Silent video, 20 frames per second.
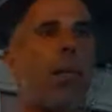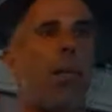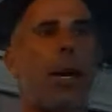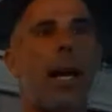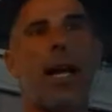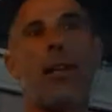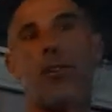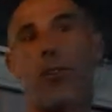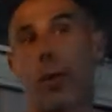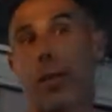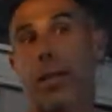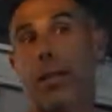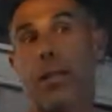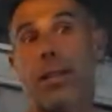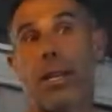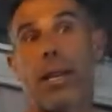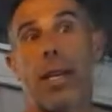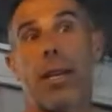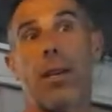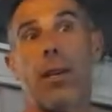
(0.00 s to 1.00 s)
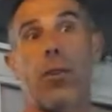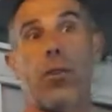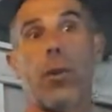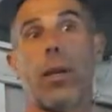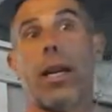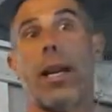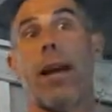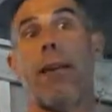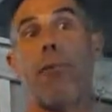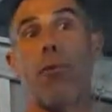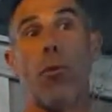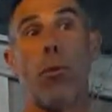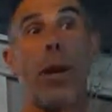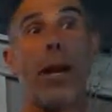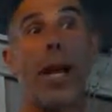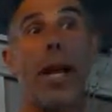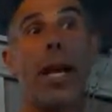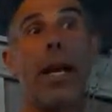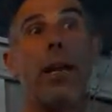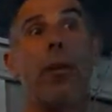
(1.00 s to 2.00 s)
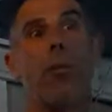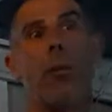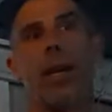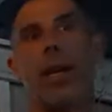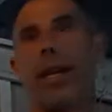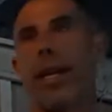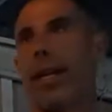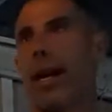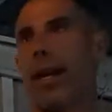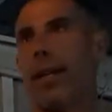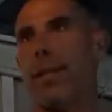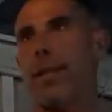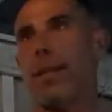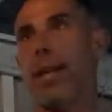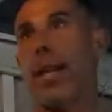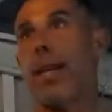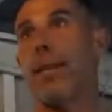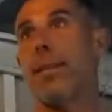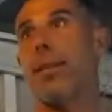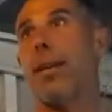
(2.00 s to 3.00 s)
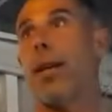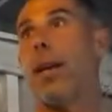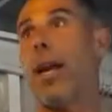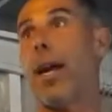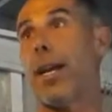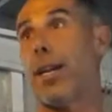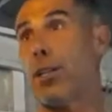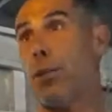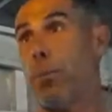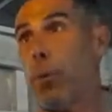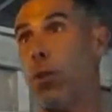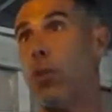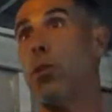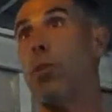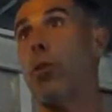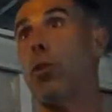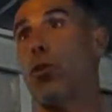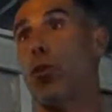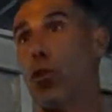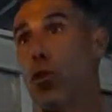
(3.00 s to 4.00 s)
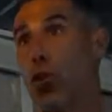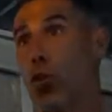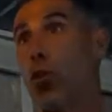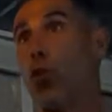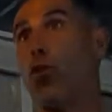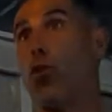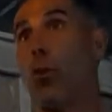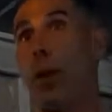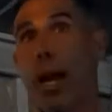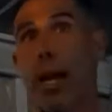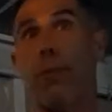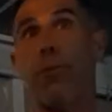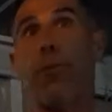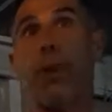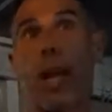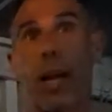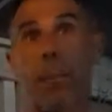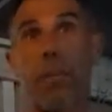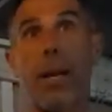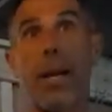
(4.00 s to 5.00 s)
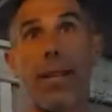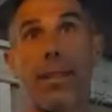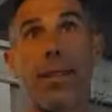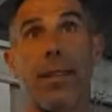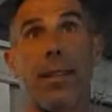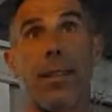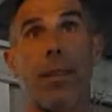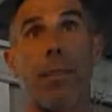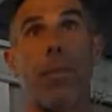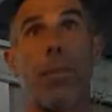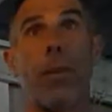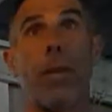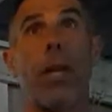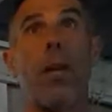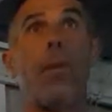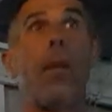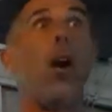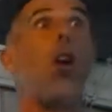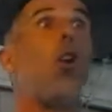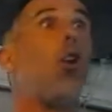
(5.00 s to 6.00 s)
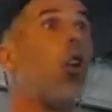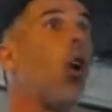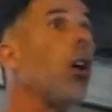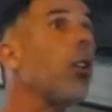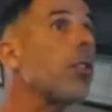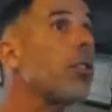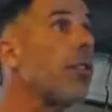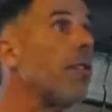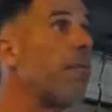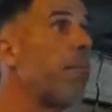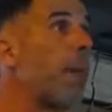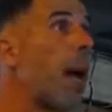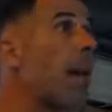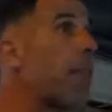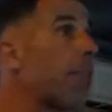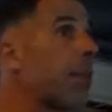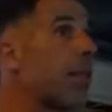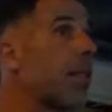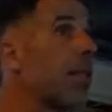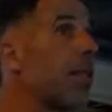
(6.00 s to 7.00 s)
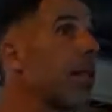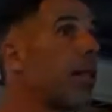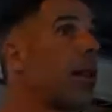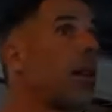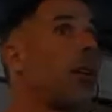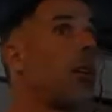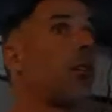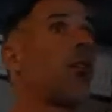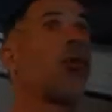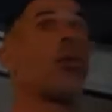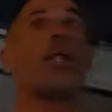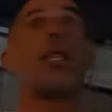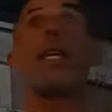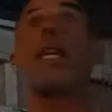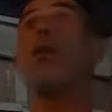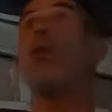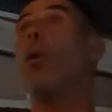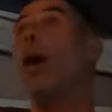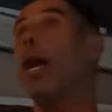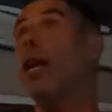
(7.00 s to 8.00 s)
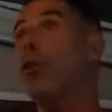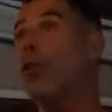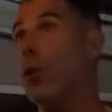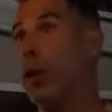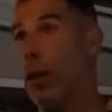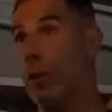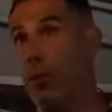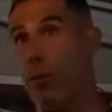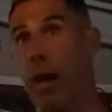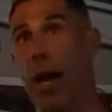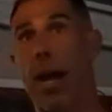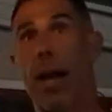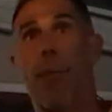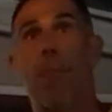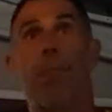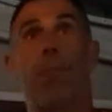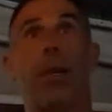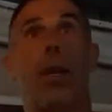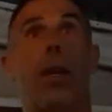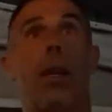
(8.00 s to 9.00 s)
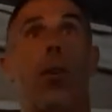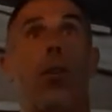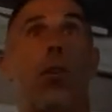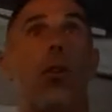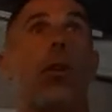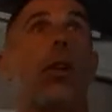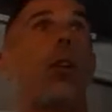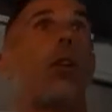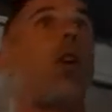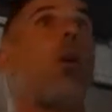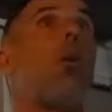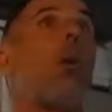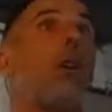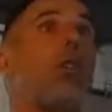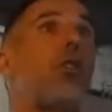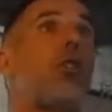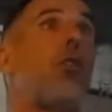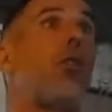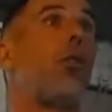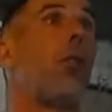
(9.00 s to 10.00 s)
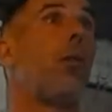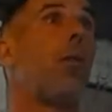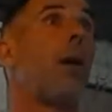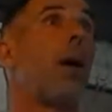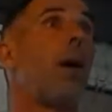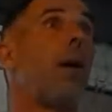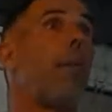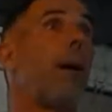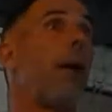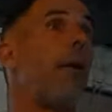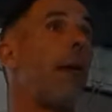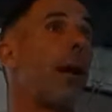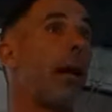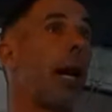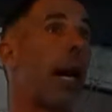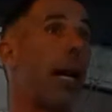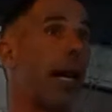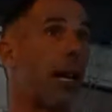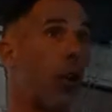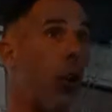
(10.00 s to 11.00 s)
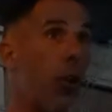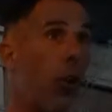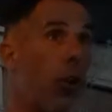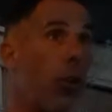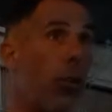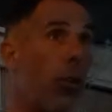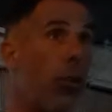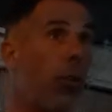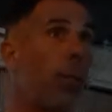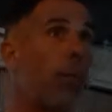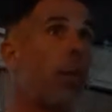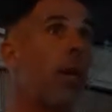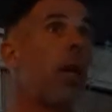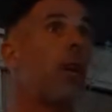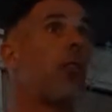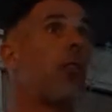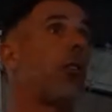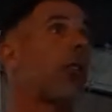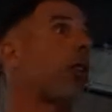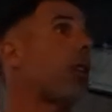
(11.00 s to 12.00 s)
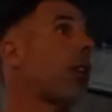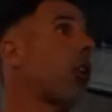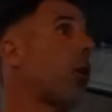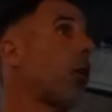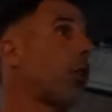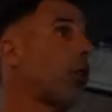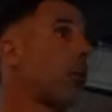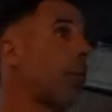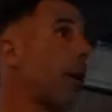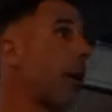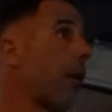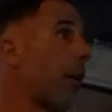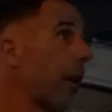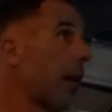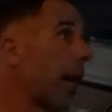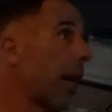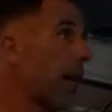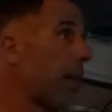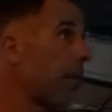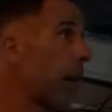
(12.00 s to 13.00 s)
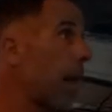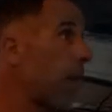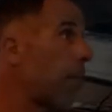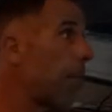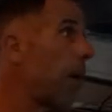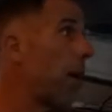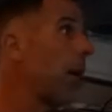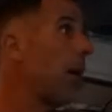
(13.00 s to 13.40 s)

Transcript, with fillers: But as you can see, you can have really, really nice days and it's possible to choose your nice flying places. There are lots of maps to see where you can fly. You can go onto Paragliding Earth, you can go onto Paragliding Map,